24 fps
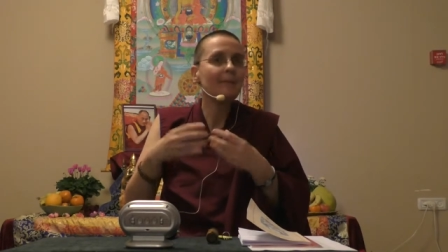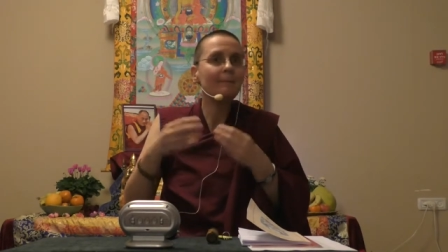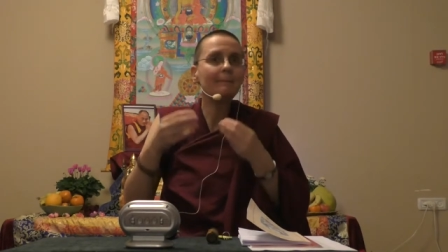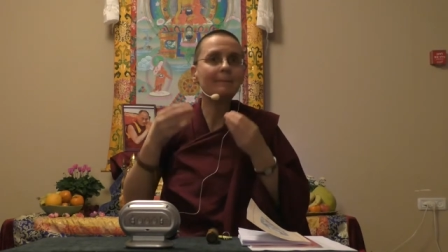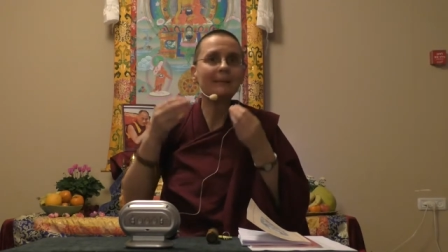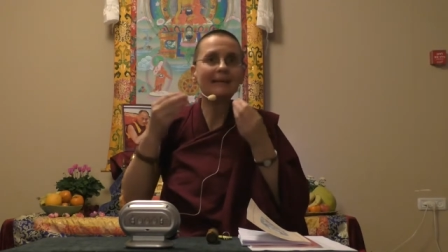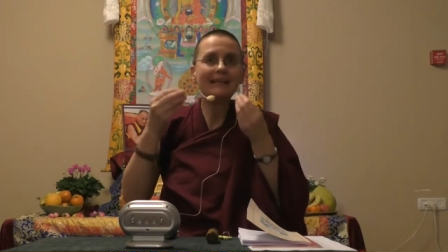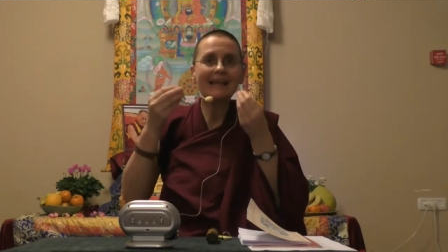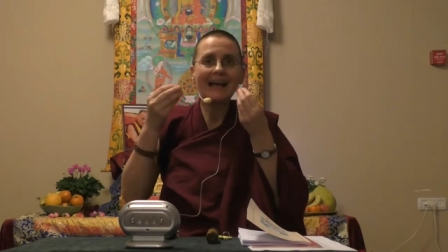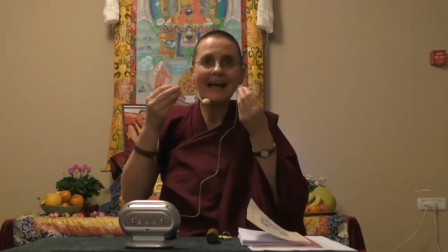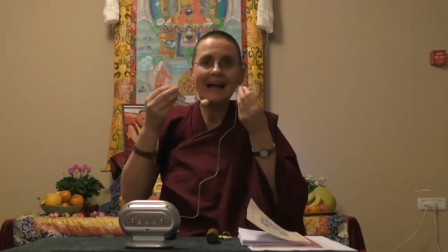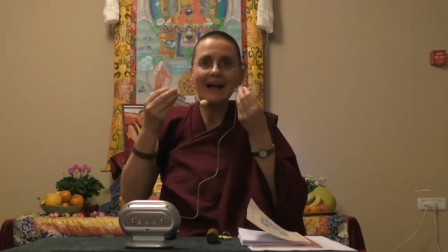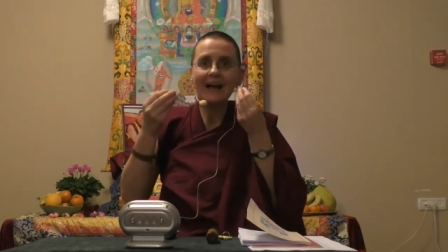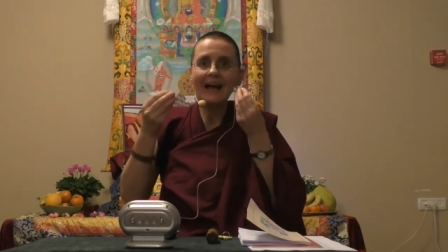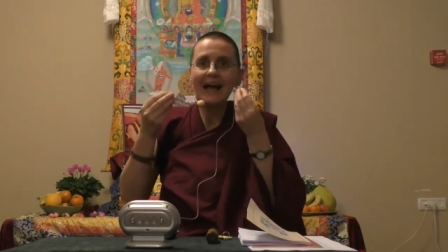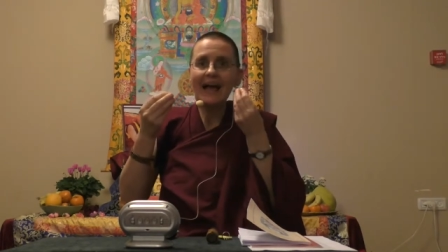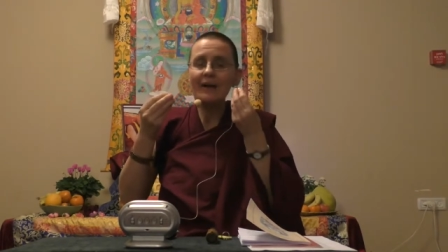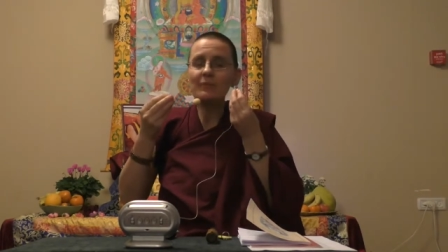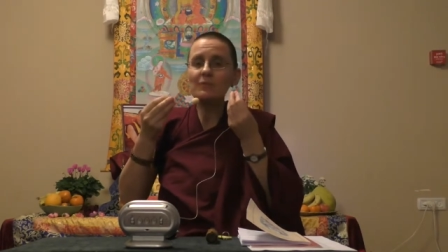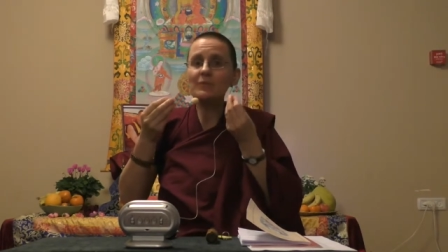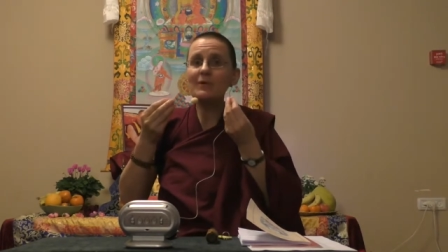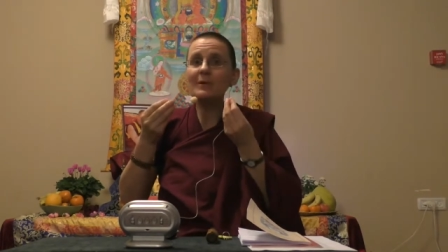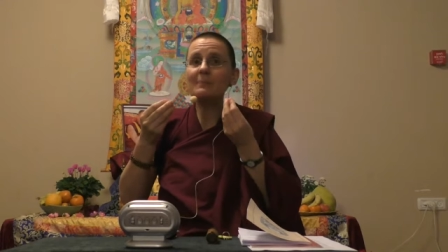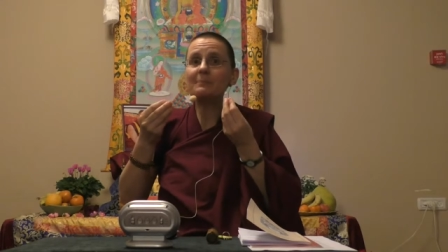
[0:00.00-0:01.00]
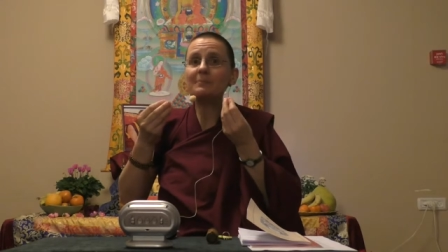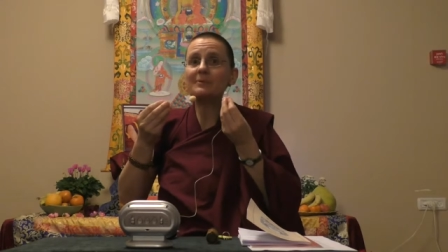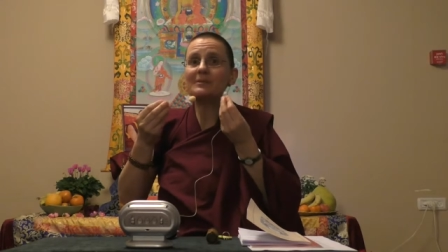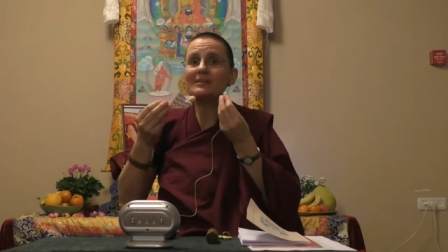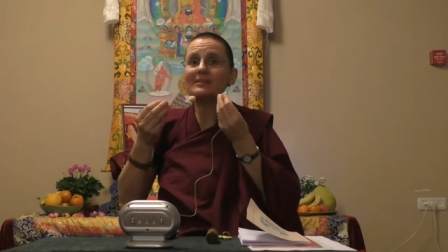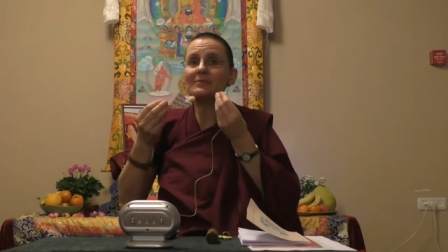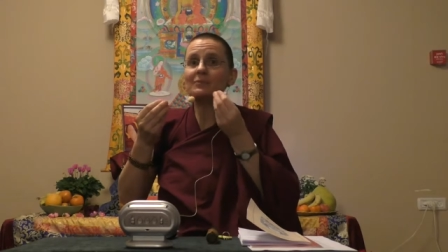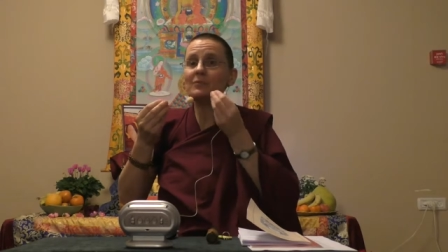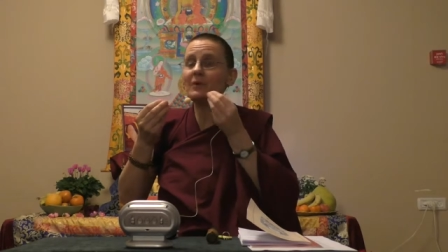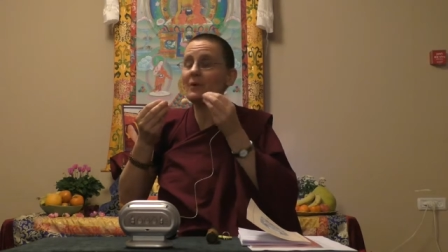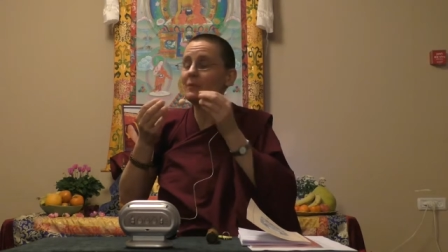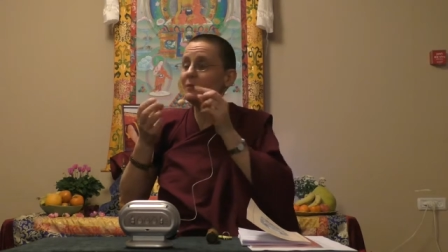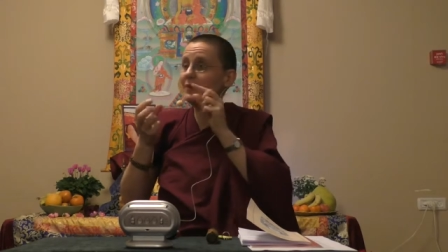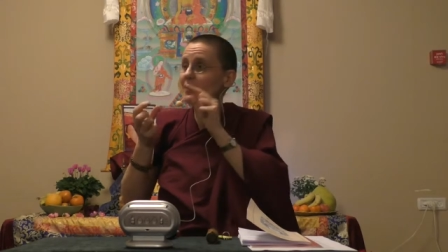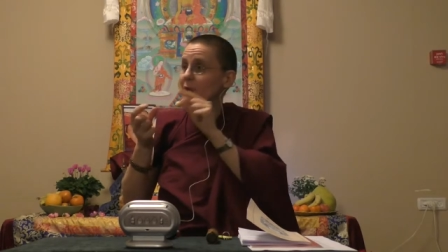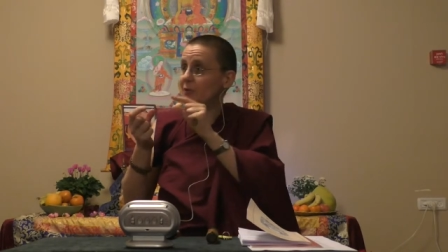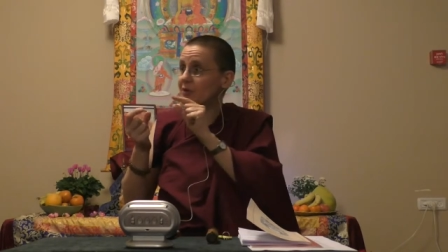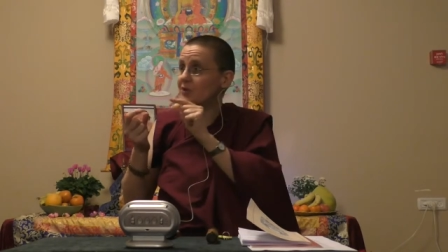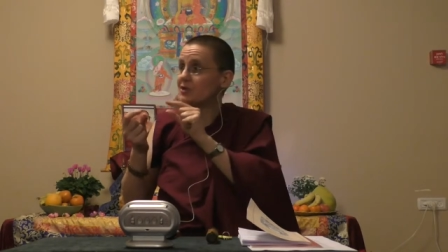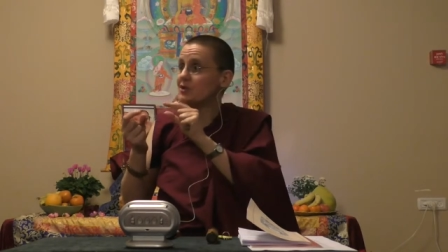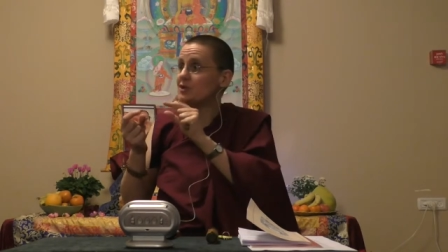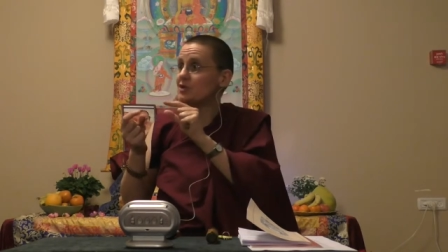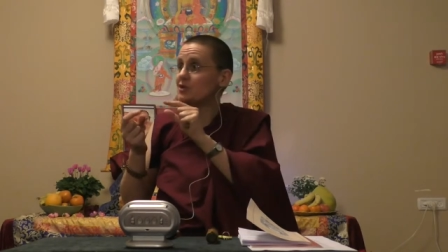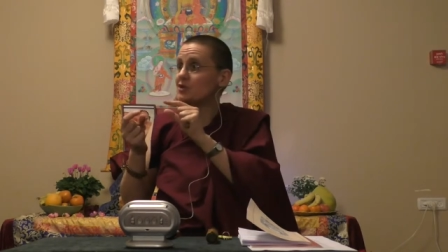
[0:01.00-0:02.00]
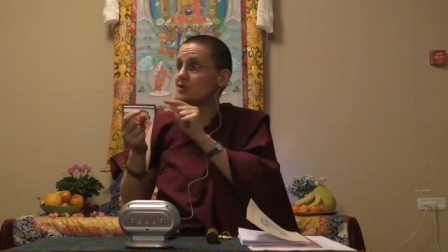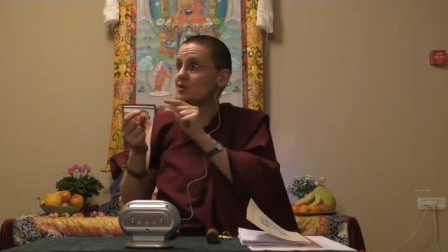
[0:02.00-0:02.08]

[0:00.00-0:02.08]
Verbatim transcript: But and we what we also